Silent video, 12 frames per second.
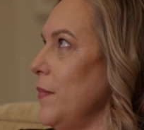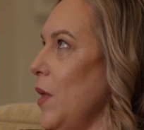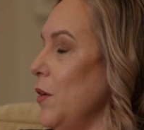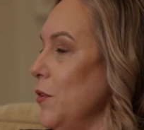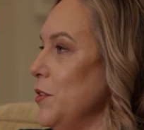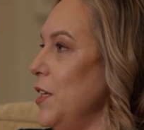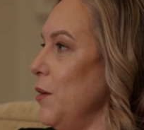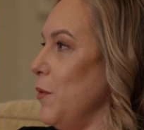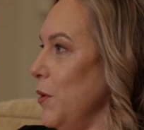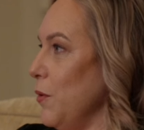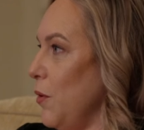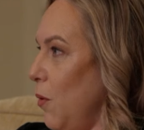understand
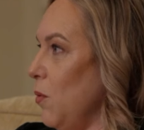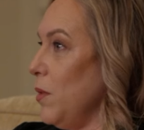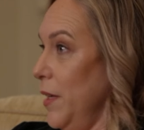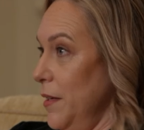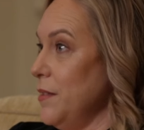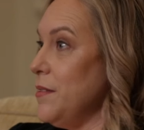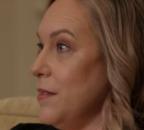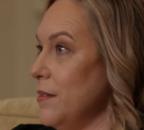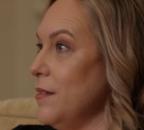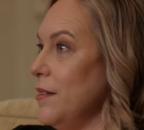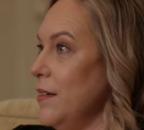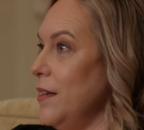what your goal is
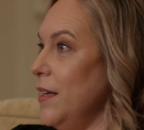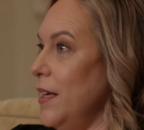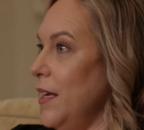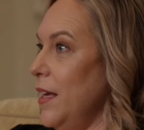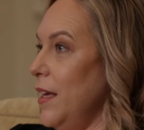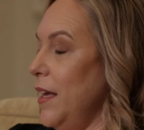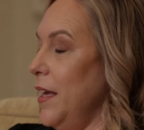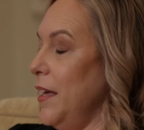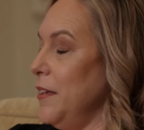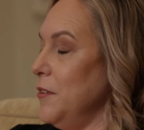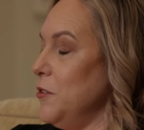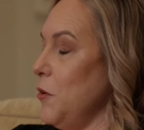
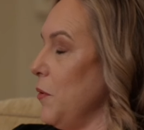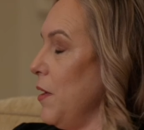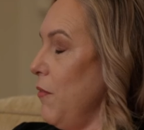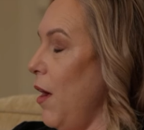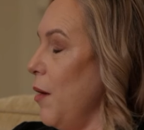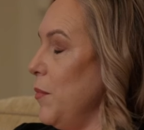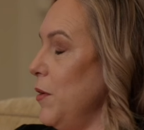and don't give up.